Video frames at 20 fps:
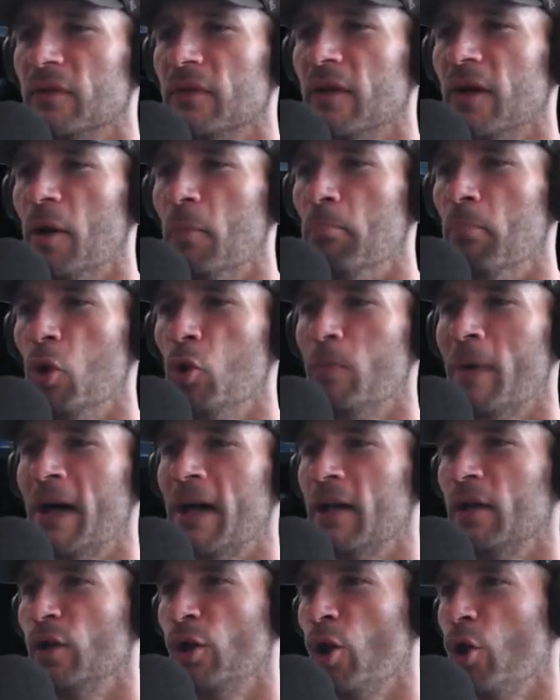A
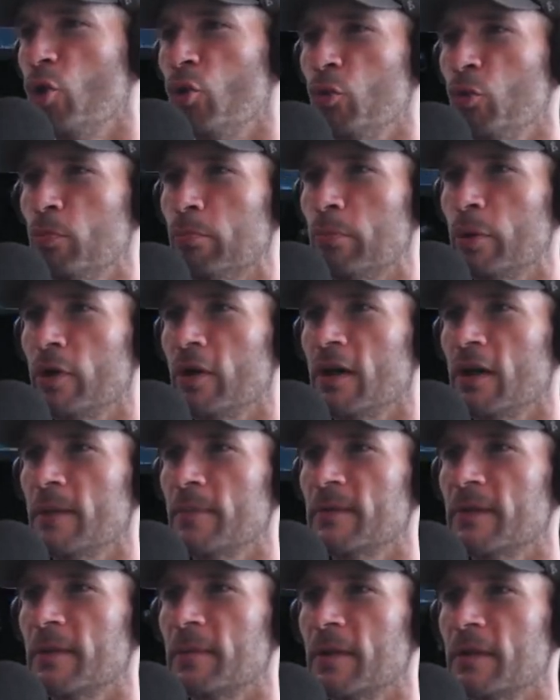mobile home,
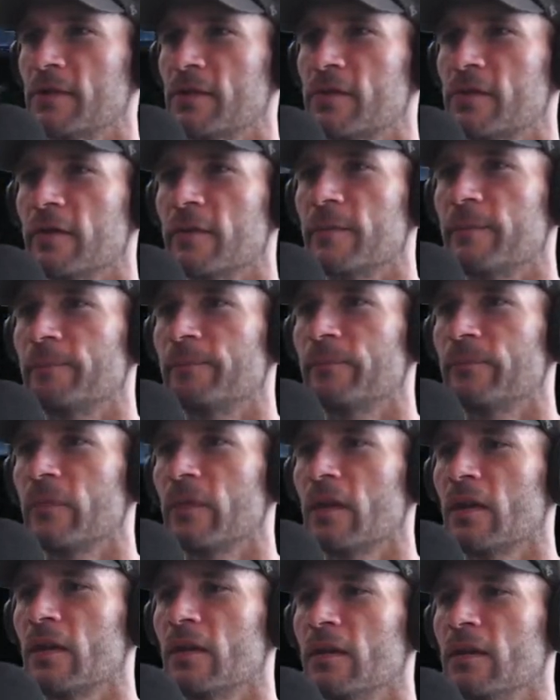perhaps? I'm not sure.
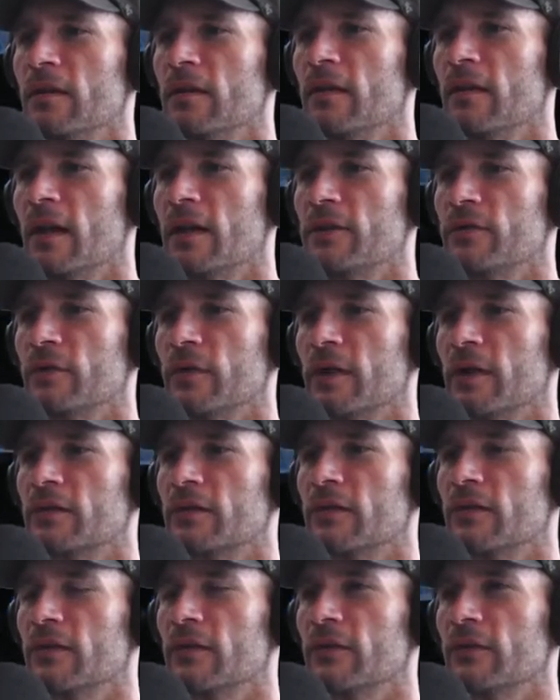In that
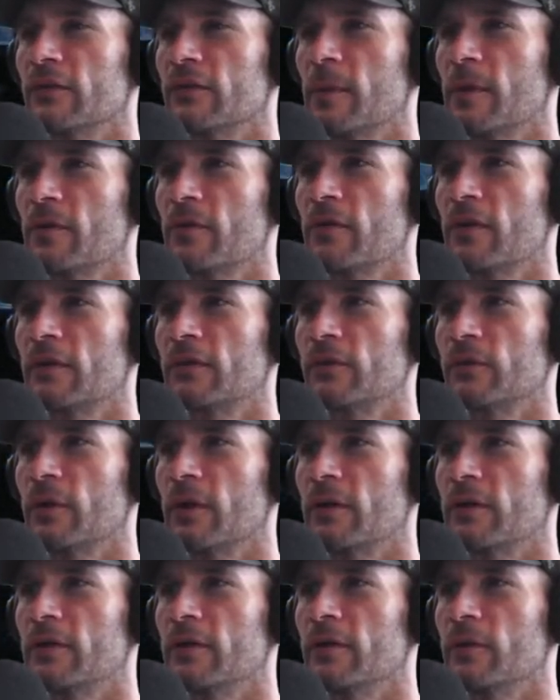direction. So there's some other things
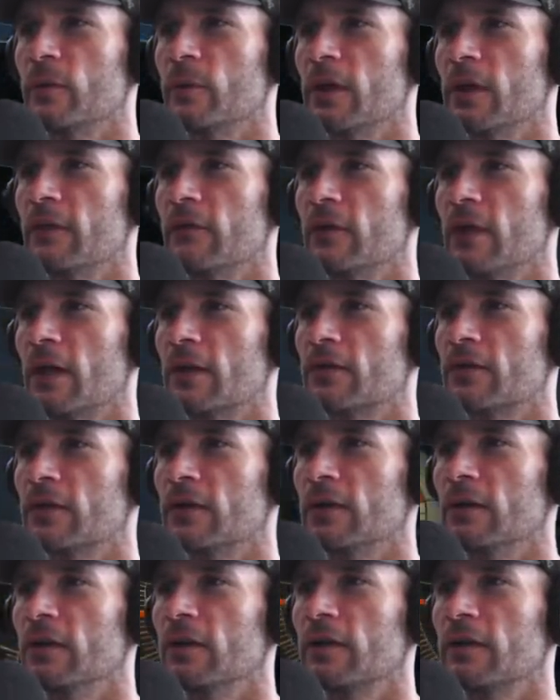around here that we haven't
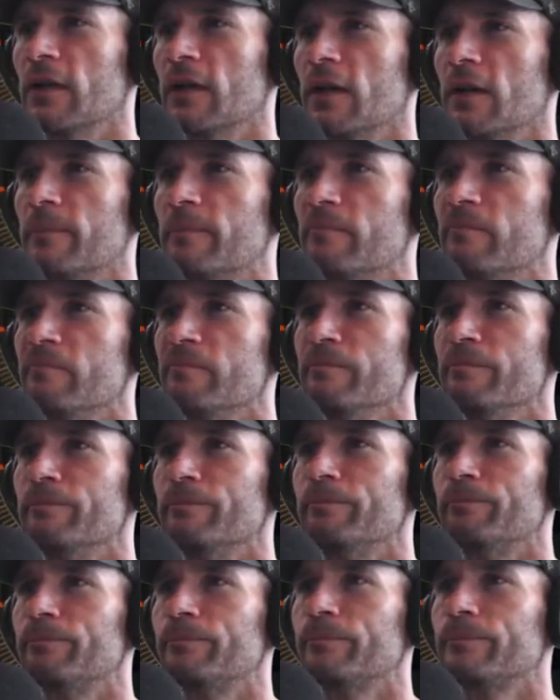actually looked at.
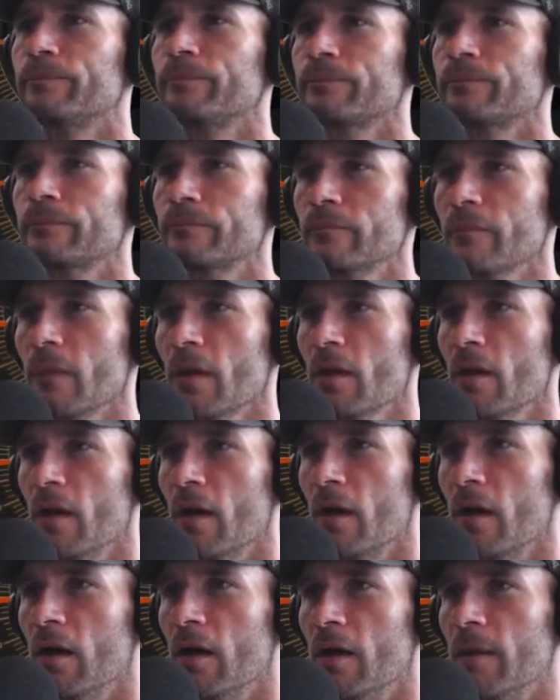
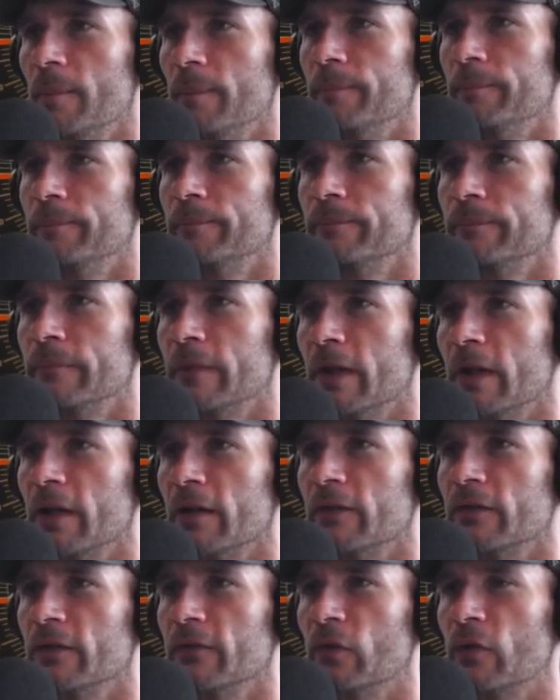Um, yeah,
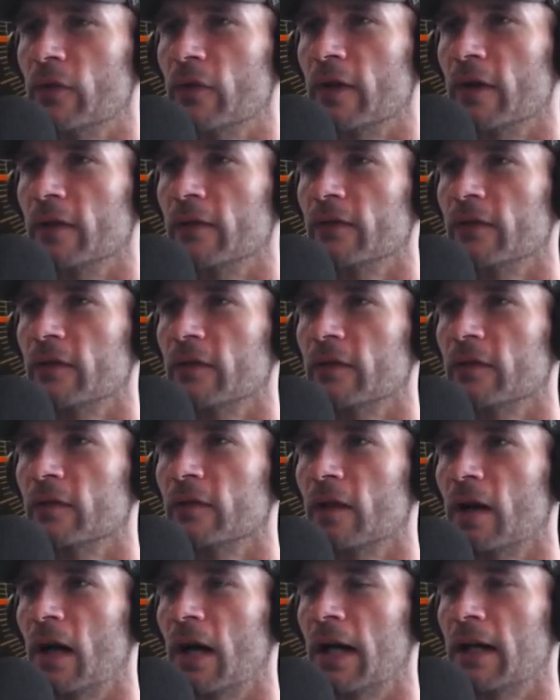several things,
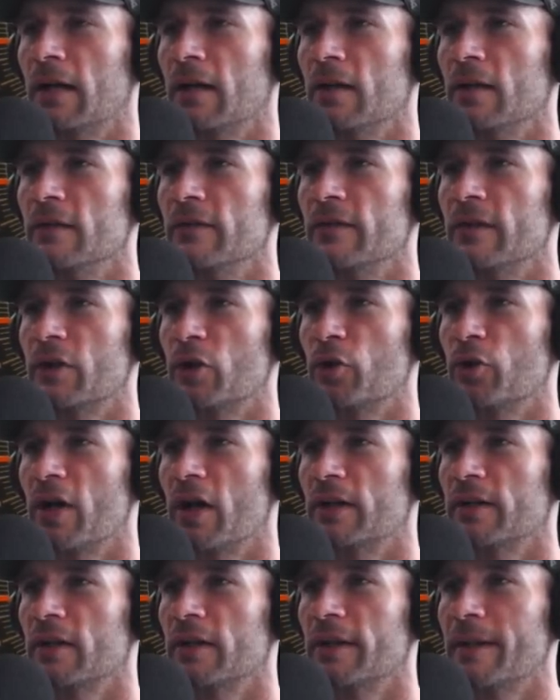icons that are
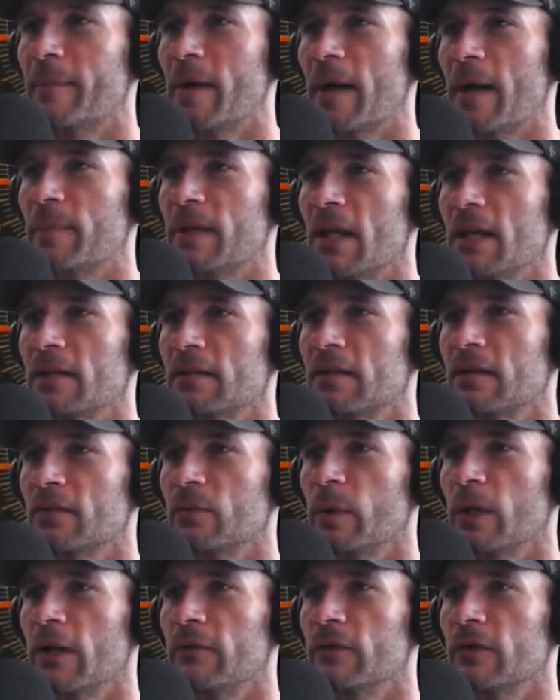not on the map yet
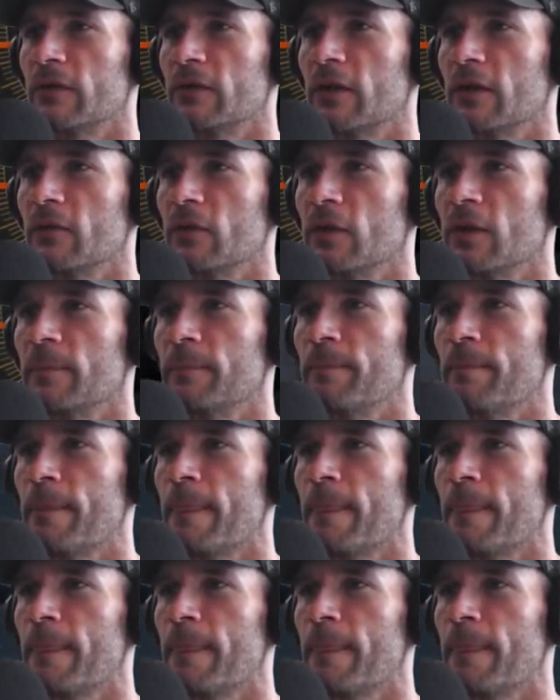because we haven't discovered them.